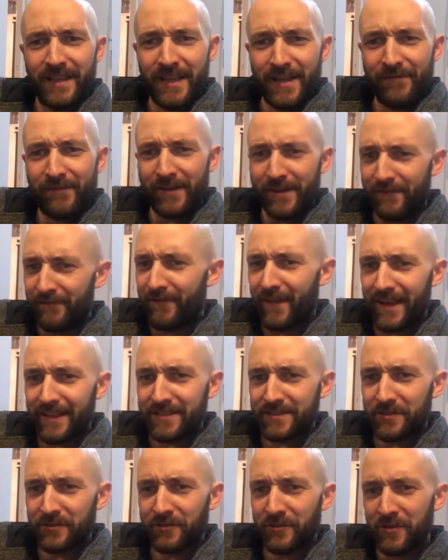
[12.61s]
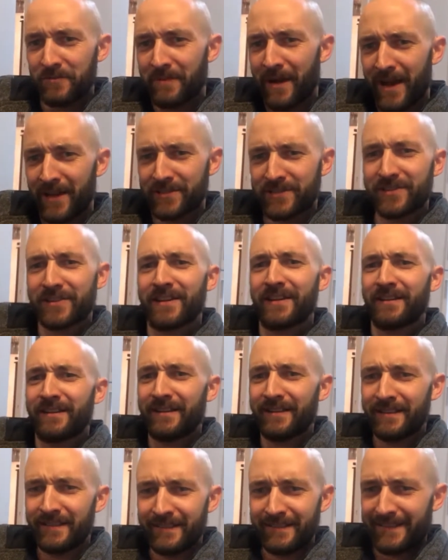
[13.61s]
If it affects you too much,
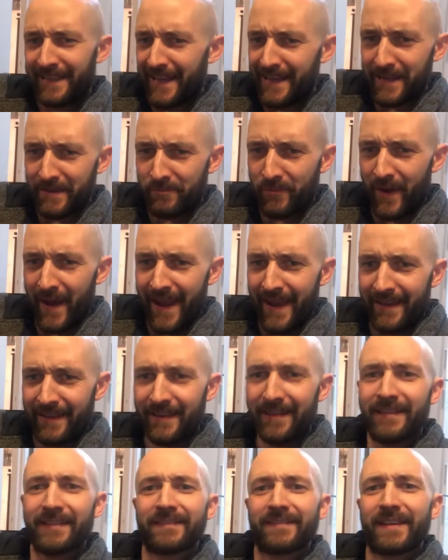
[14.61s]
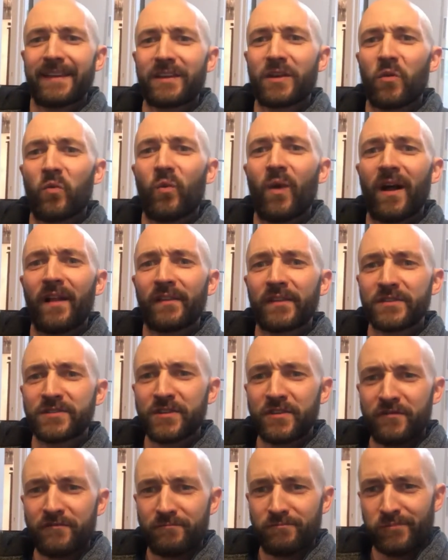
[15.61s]
take a break. Take a
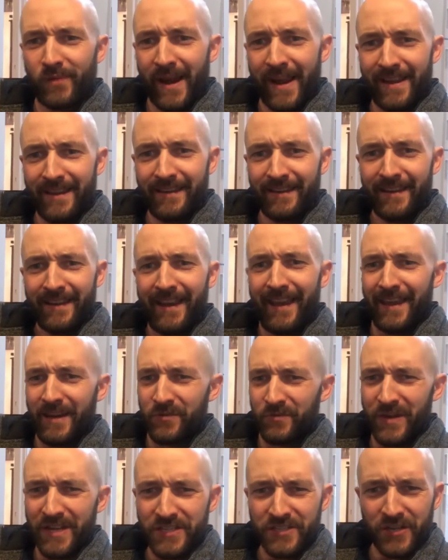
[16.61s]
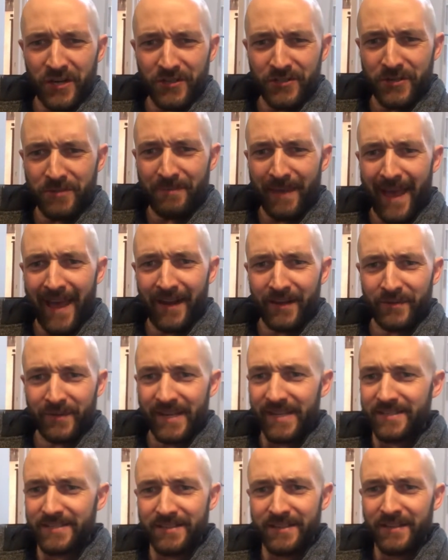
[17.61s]
well-deserved break and recharge your
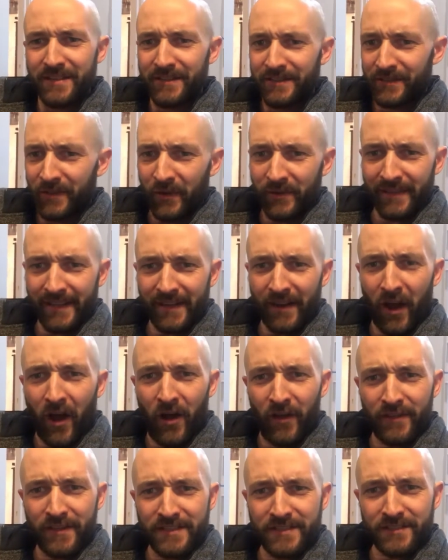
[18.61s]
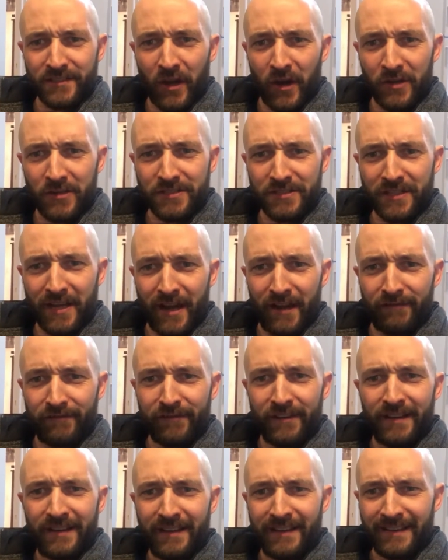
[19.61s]
batteries. Don't let all this dark
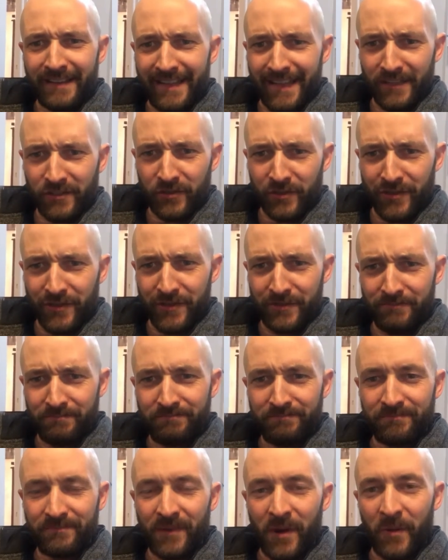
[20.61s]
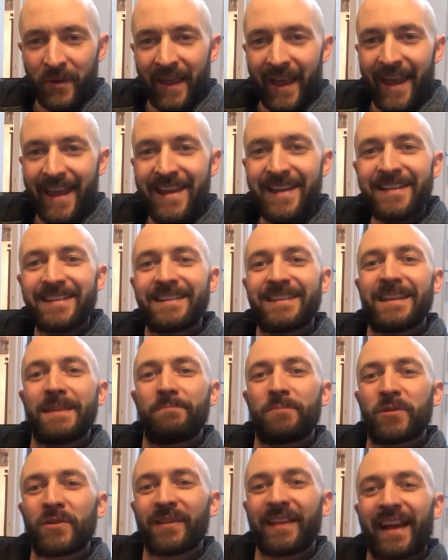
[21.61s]
stuff get to you, okay?
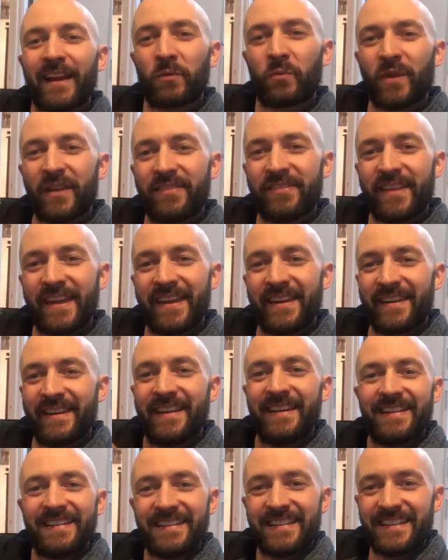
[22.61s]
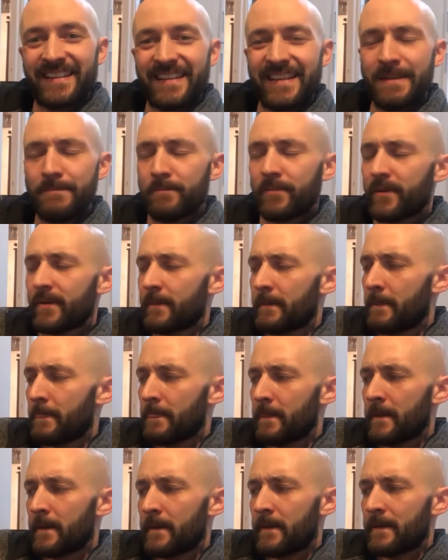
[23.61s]
Keep your light within. Keep
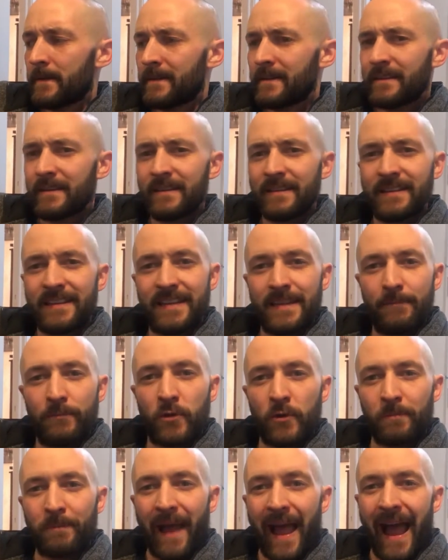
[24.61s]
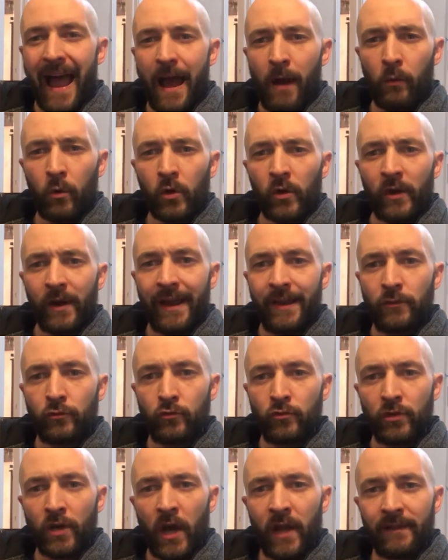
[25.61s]
your power and
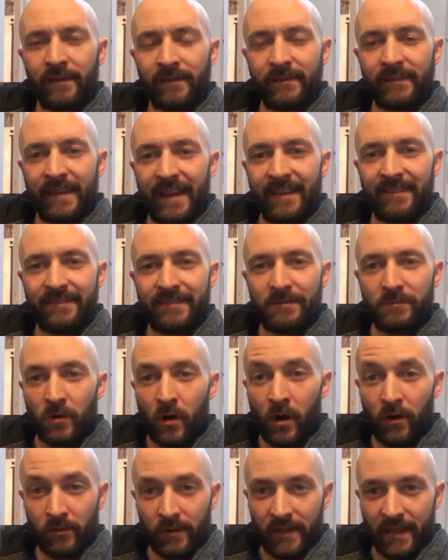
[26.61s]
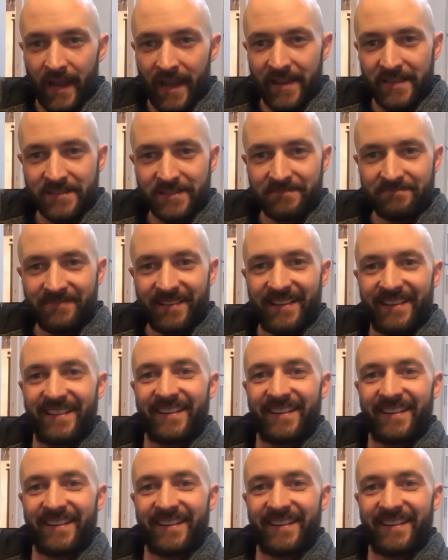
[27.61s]
do not get demoralized.